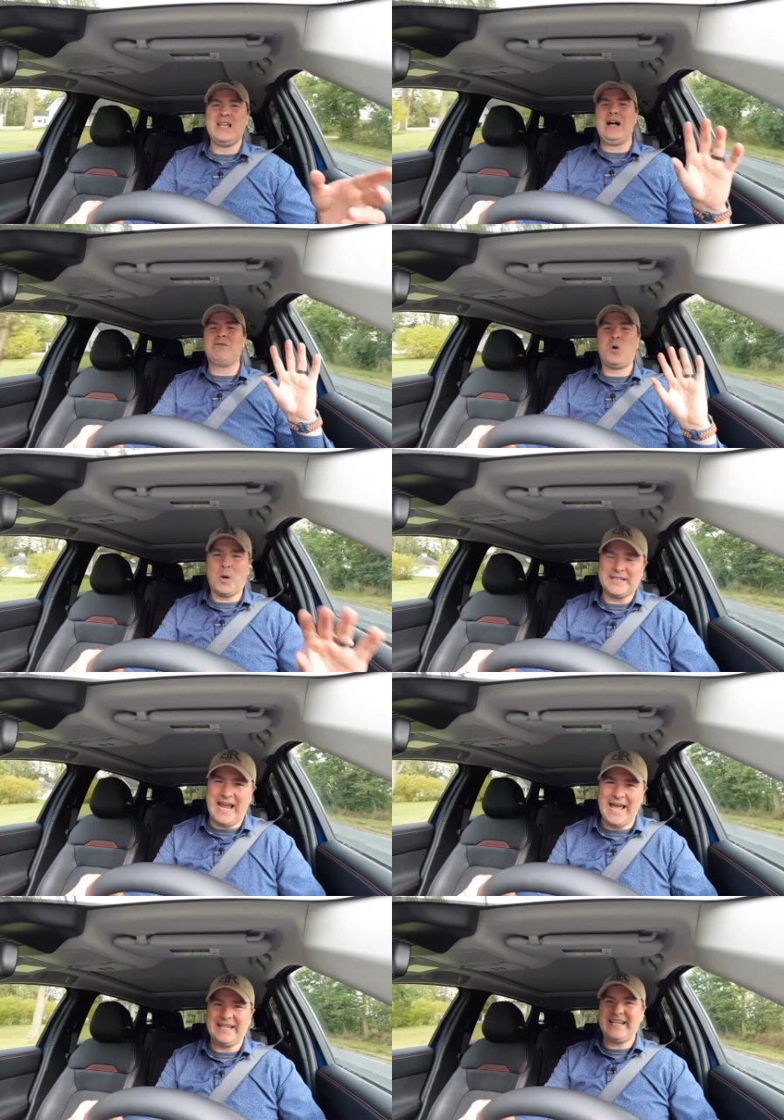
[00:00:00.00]
Of course I
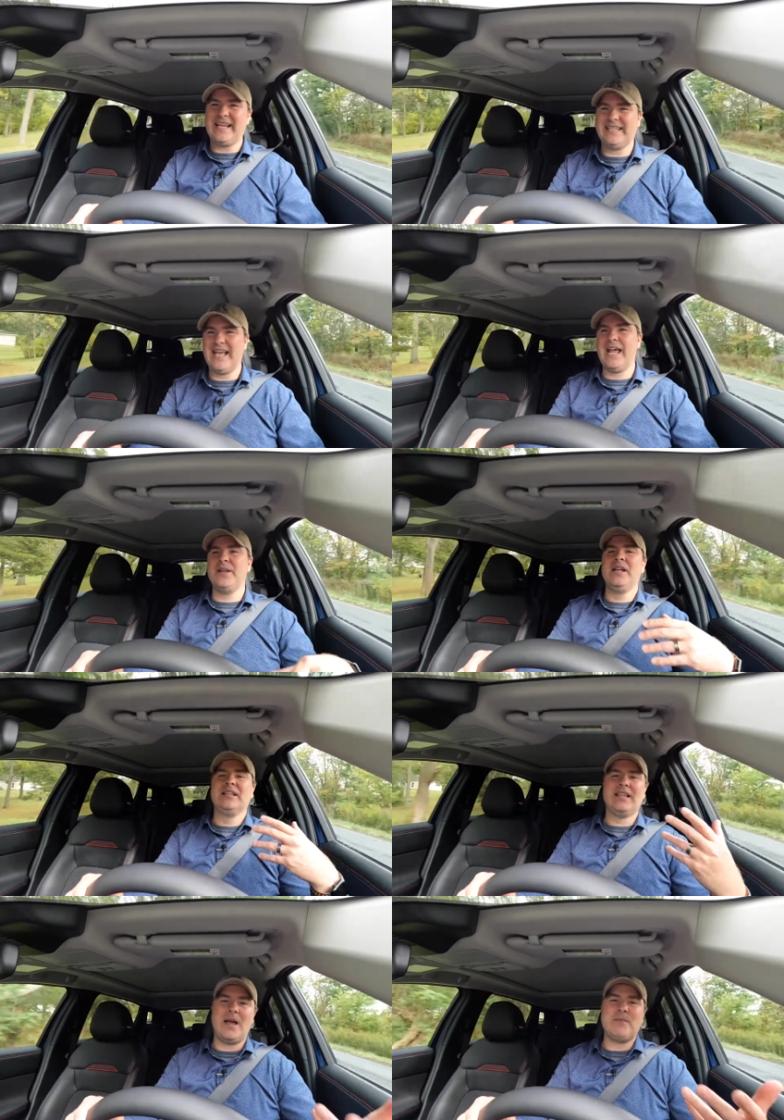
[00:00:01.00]
had to test that.
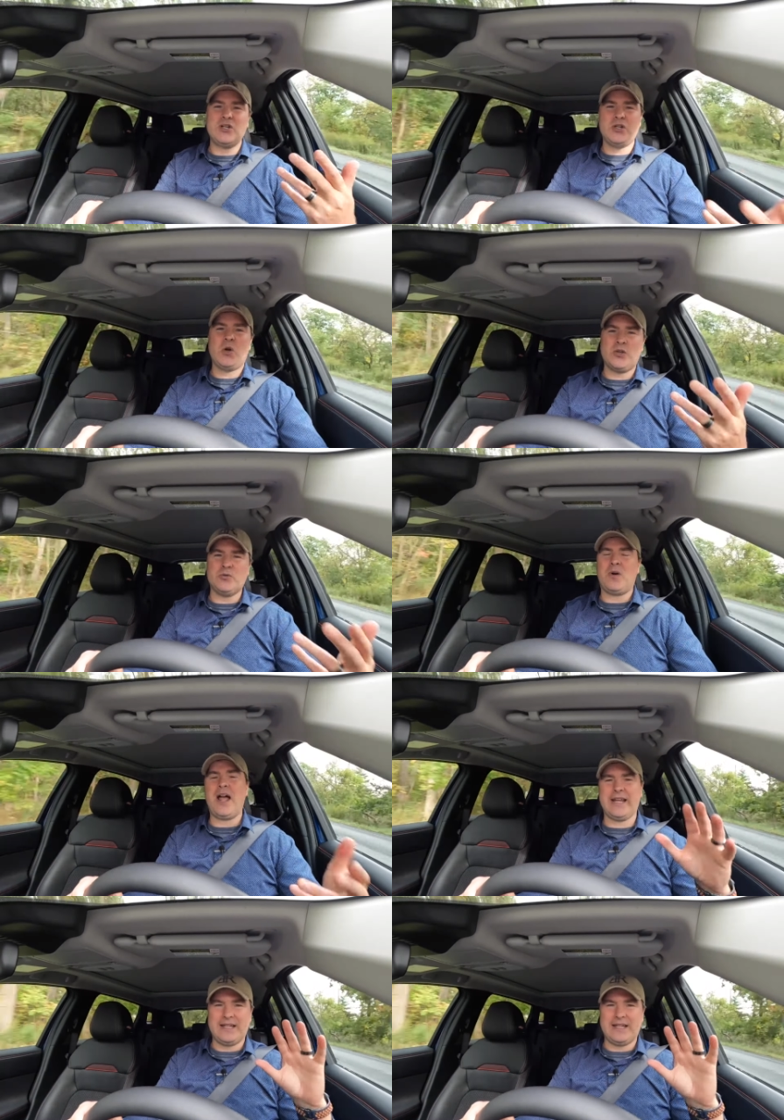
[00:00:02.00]
Let me show you right